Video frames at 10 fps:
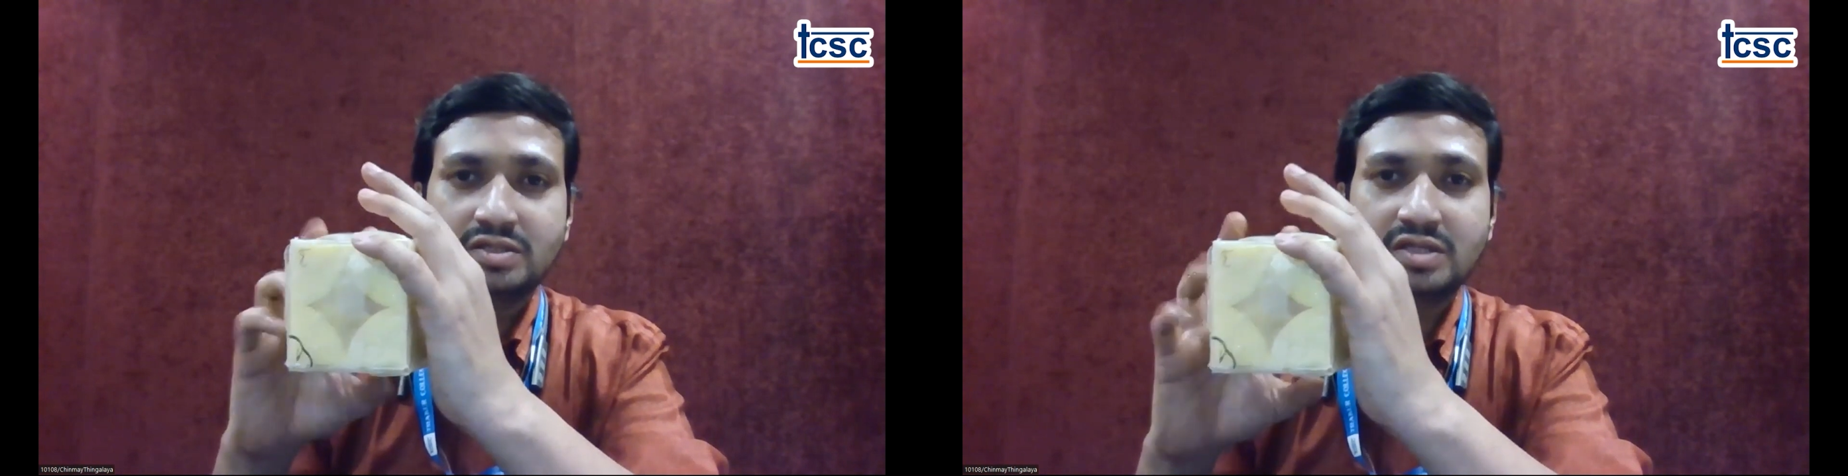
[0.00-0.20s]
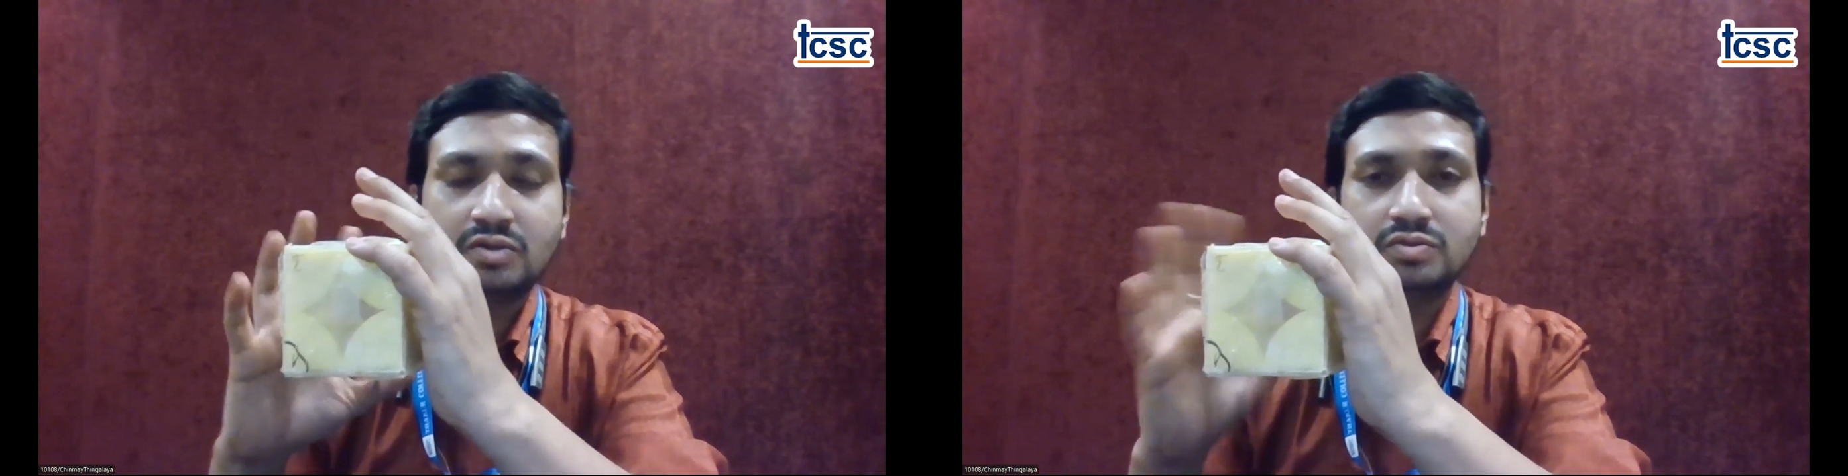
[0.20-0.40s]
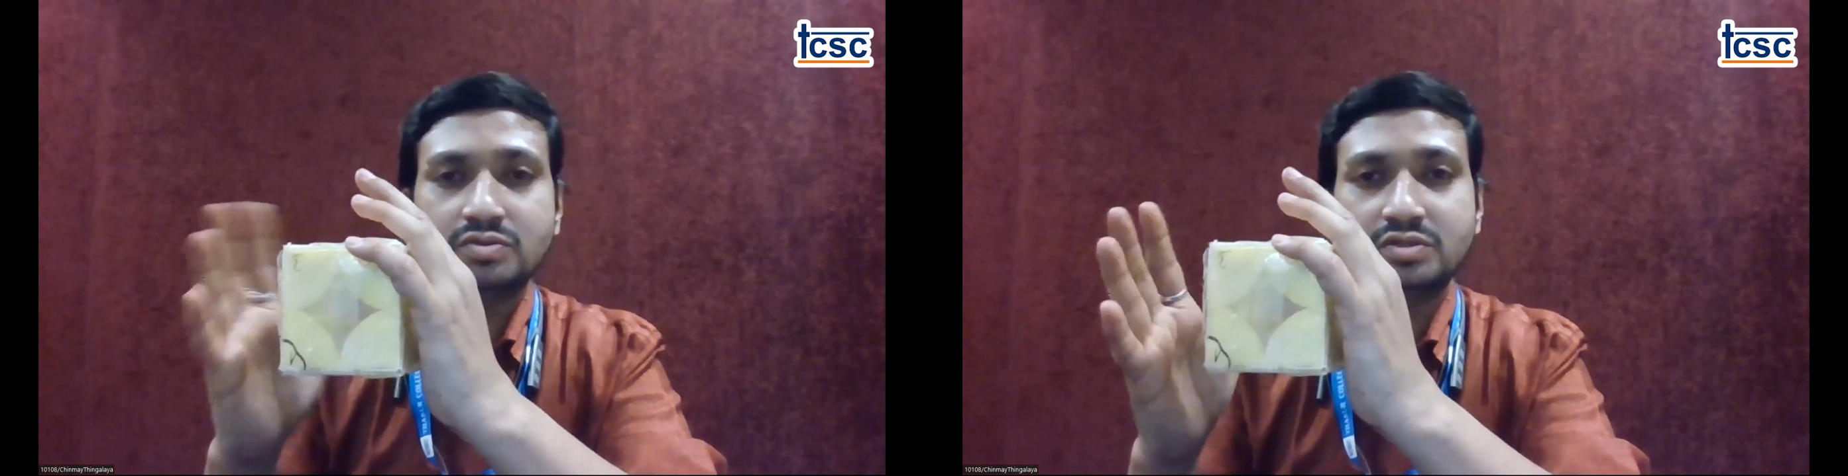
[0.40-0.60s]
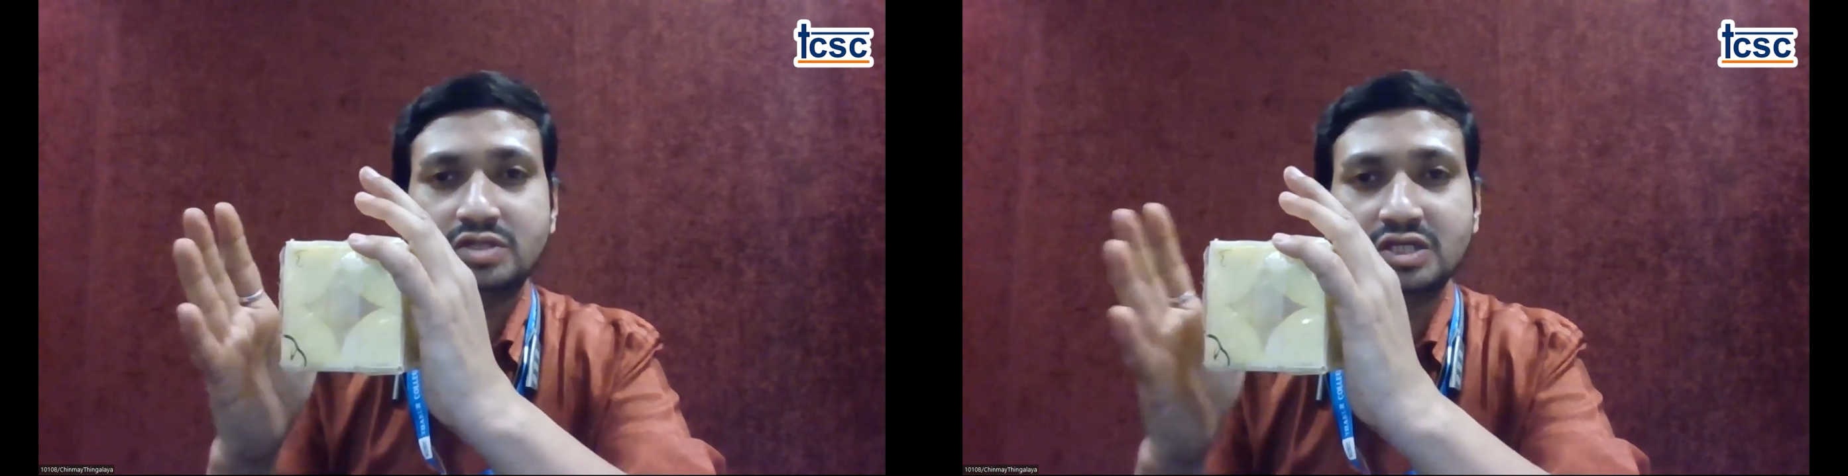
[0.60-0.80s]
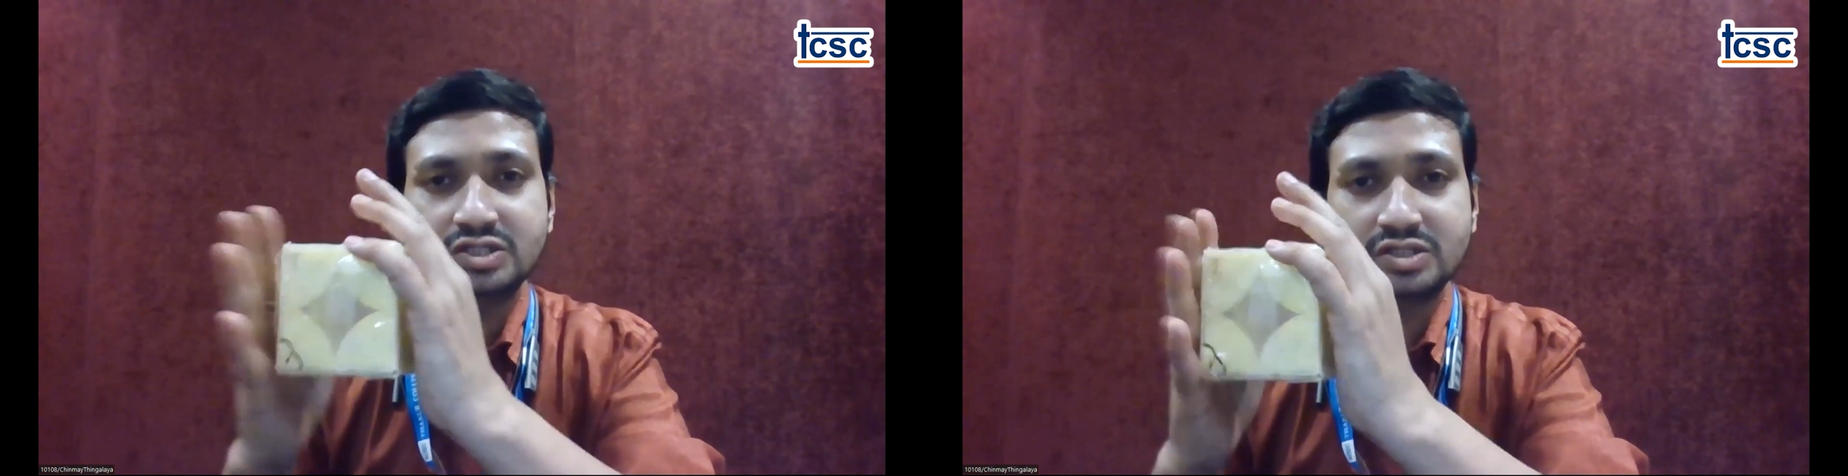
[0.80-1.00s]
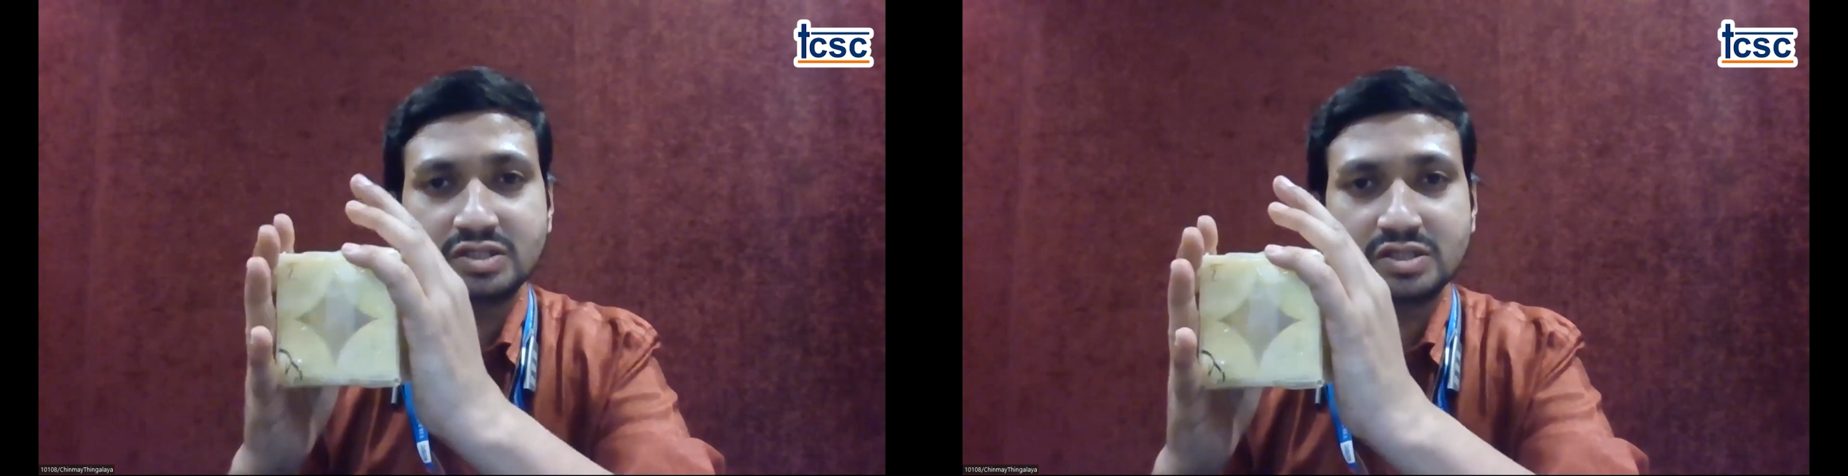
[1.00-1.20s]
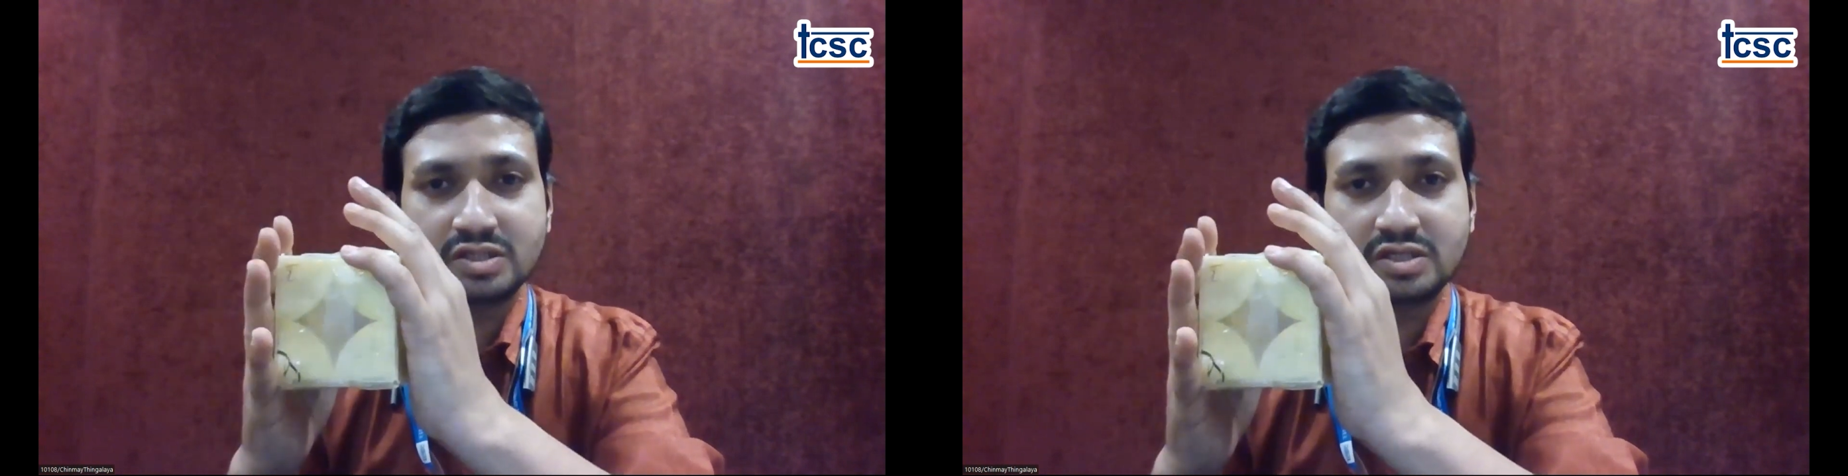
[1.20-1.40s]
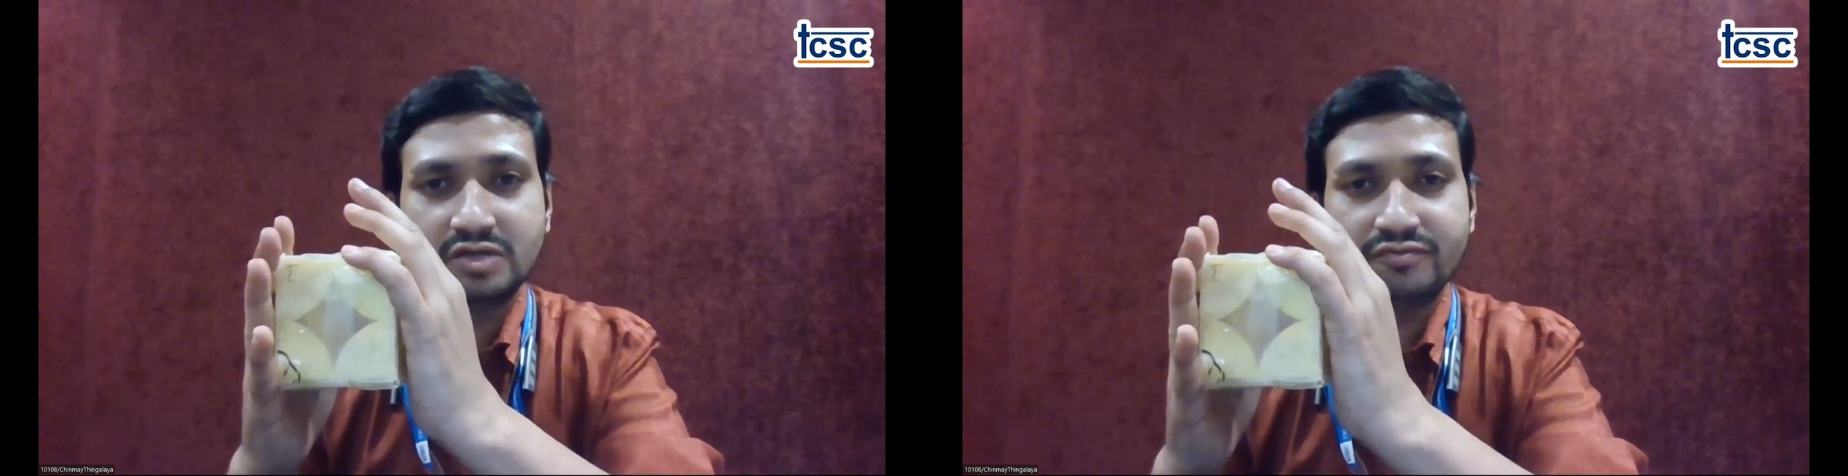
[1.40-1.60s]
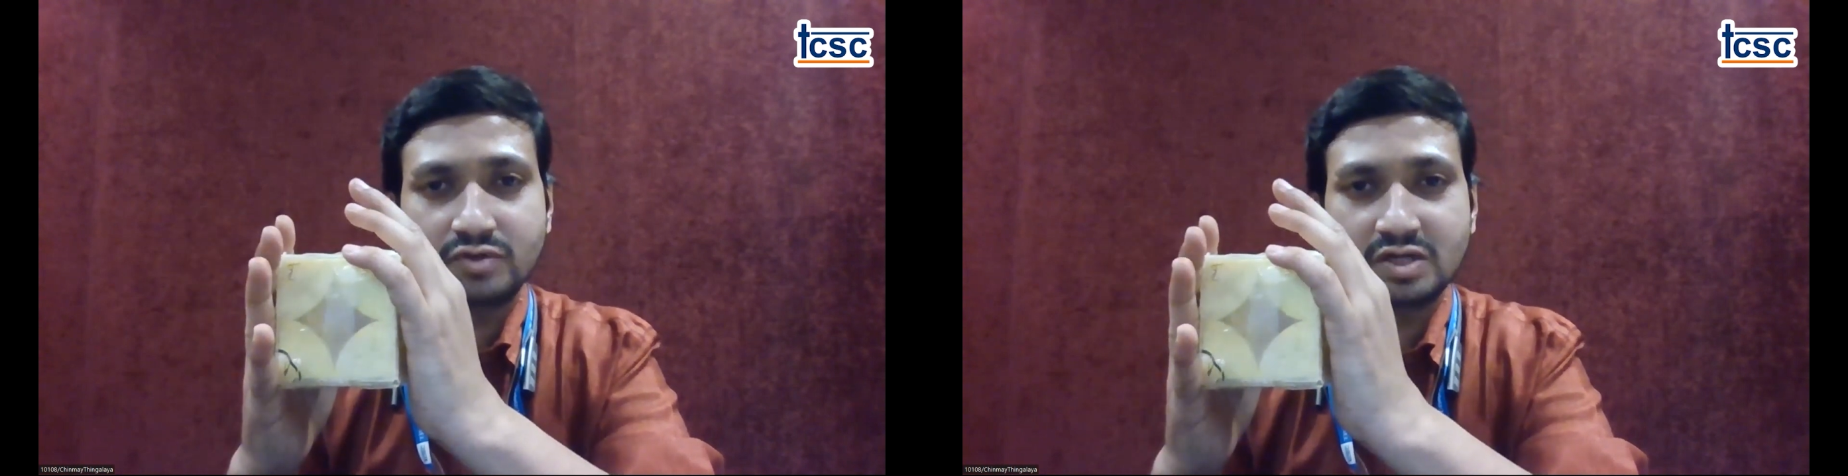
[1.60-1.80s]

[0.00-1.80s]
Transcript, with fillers: Now, this, if